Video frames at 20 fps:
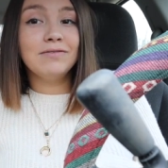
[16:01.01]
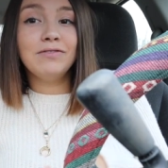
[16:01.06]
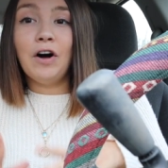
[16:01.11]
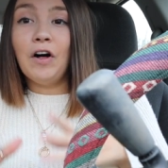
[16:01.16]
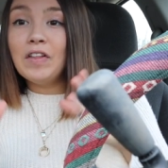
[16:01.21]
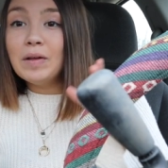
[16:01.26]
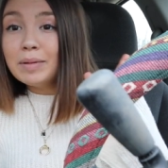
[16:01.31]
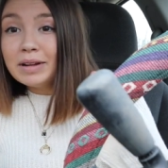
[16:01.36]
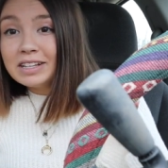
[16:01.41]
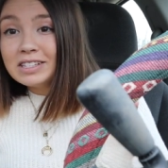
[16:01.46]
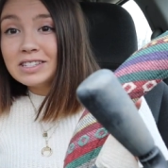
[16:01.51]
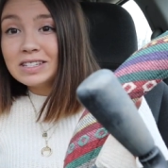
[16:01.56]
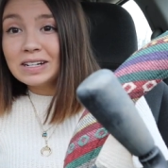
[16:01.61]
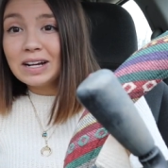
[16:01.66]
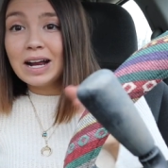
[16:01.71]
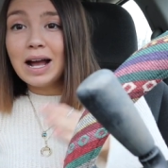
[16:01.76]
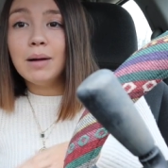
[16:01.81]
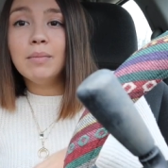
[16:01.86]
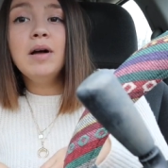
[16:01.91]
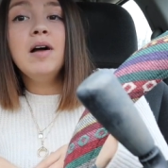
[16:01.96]
Follow them on
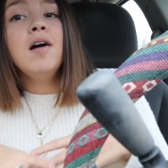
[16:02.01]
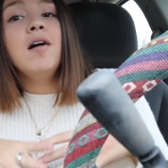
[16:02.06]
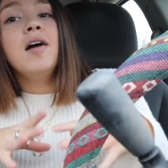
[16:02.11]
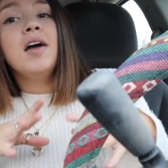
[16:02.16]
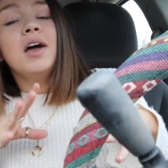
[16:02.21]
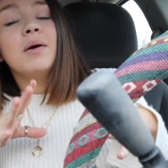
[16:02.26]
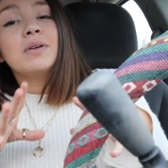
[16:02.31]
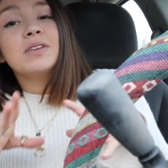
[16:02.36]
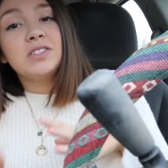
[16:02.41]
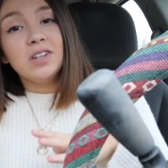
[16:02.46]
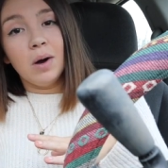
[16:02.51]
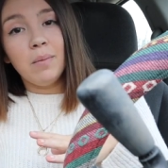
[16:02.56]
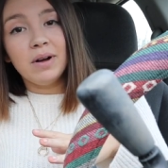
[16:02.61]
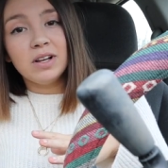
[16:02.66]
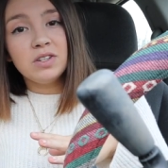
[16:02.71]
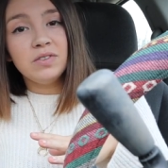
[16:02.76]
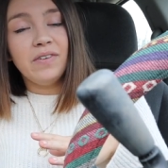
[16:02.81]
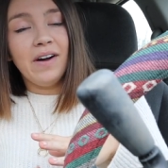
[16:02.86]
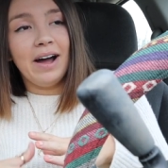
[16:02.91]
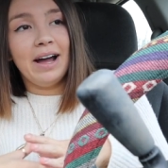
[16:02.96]
Instagram. It was so
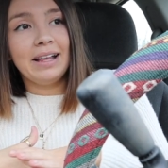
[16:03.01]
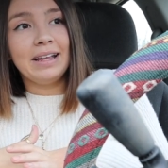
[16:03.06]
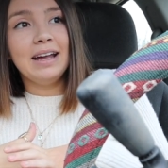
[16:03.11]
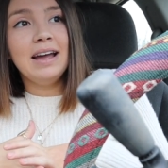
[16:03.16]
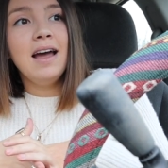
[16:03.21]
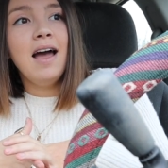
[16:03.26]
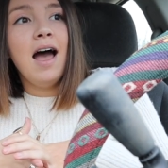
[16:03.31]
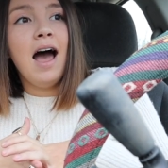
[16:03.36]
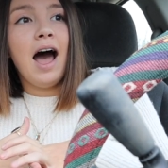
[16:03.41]
much fun.